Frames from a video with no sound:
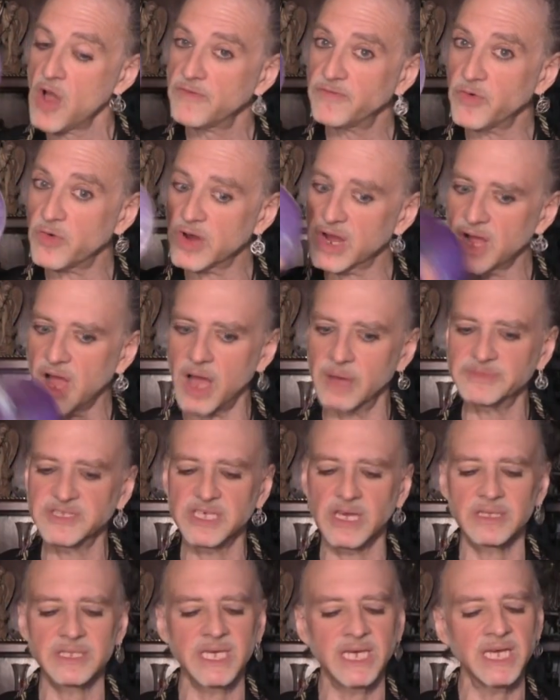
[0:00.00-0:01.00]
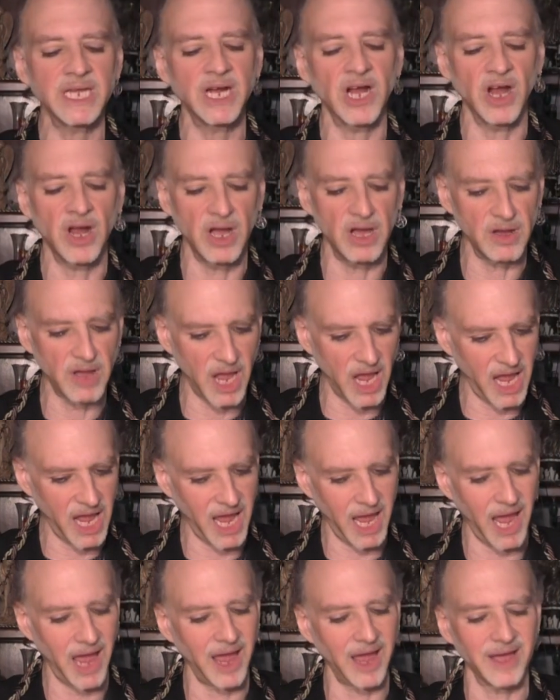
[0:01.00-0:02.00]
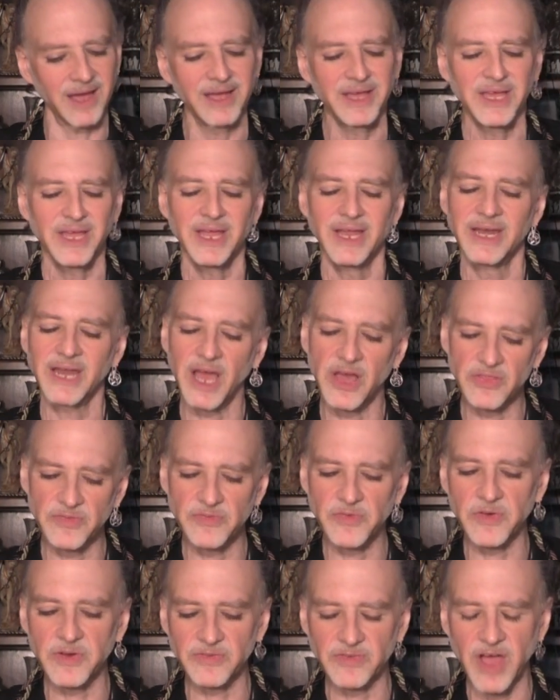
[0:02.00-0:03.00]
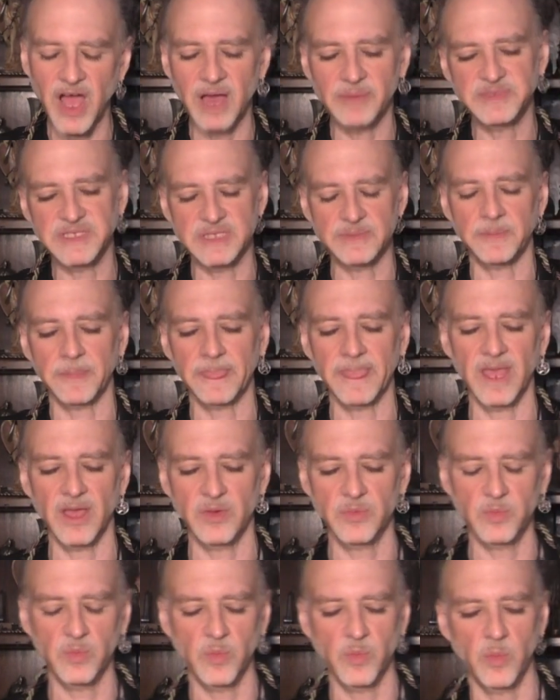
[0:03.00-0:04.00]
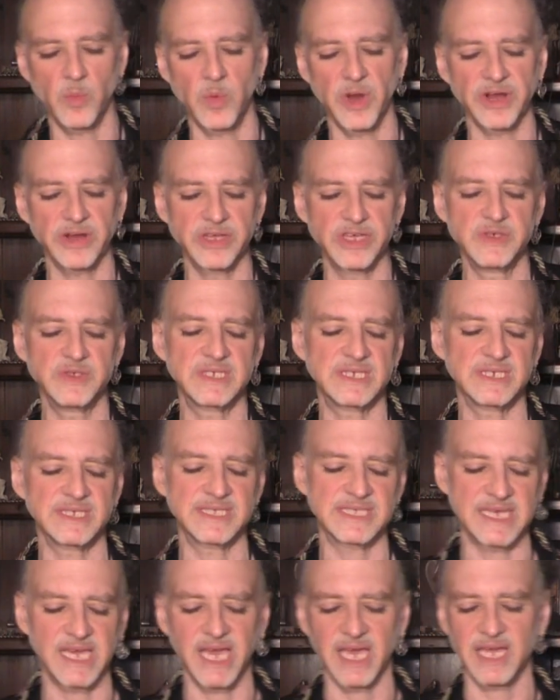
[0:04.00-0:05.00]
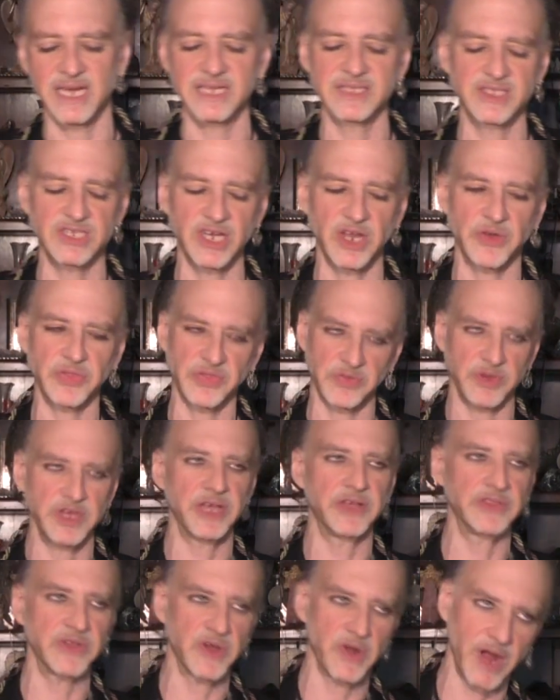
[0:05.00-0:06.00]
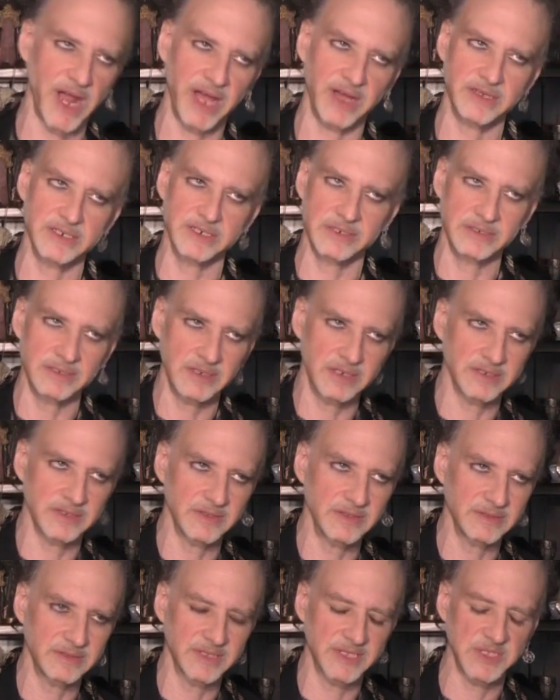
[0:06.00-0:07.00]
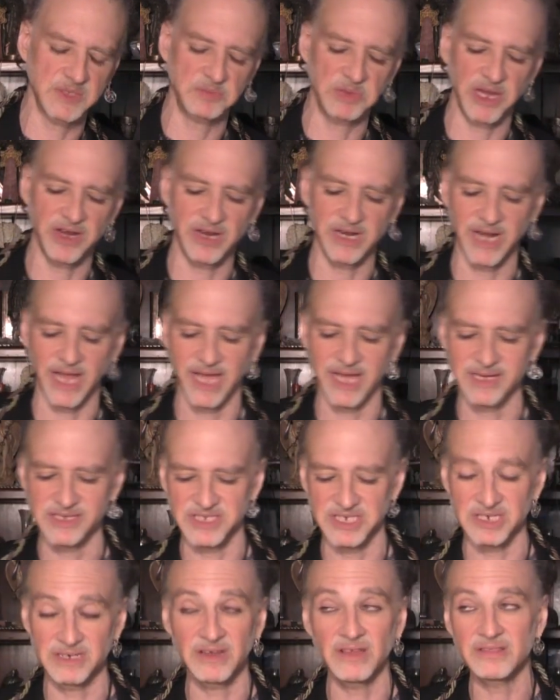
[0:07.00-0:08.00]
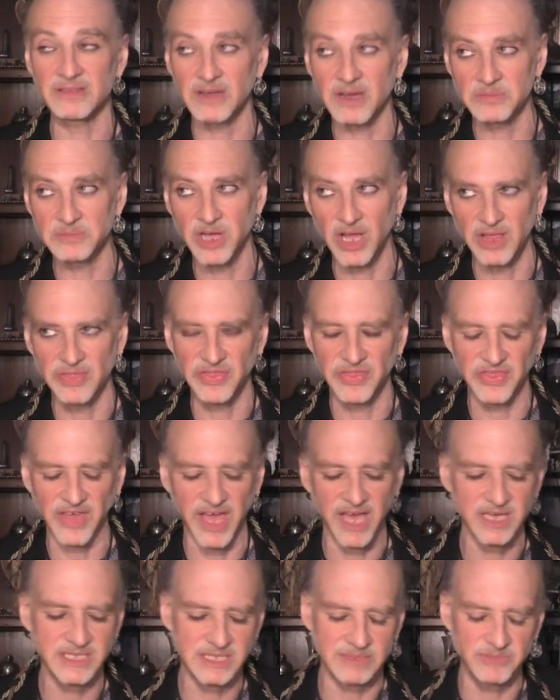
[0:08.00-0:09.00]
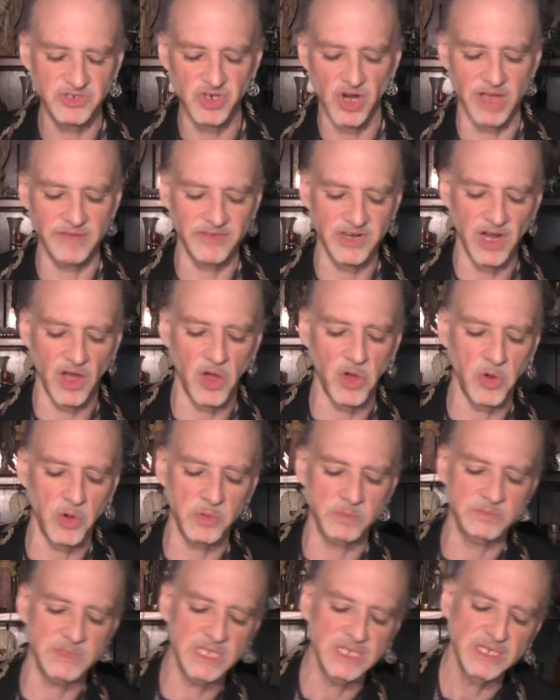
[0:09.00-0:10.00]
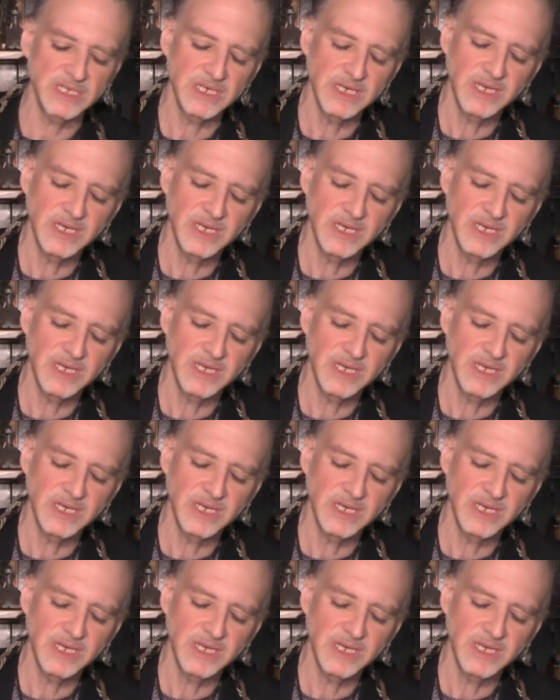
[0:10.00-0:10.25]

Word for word: Four Cups on the inner. Okay. Now, the Four of Cups, we're used to seeing it as, you know, three on the ground and, you know, spirit hand, you know, no, I'm good, thanks, I'm driving home.